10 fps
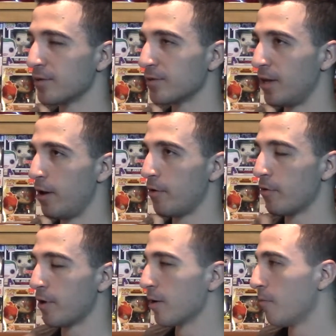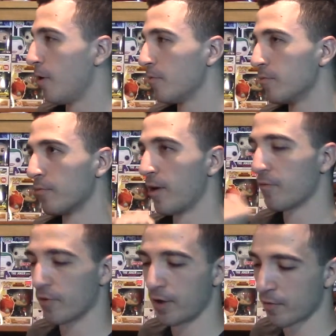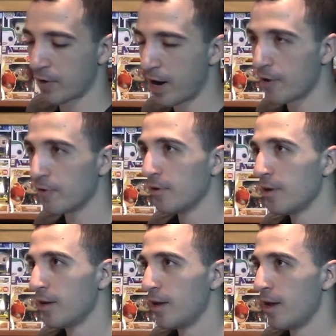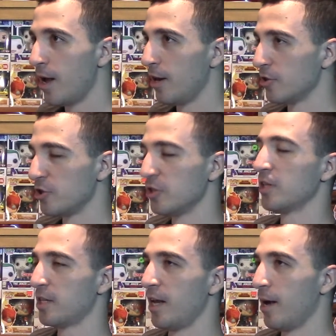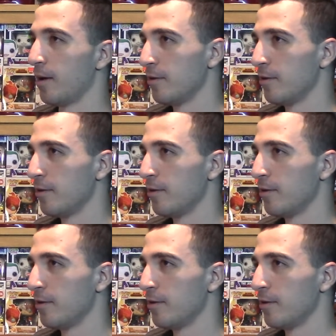And then they're like, well, ready for another round? And then she's like, yeah.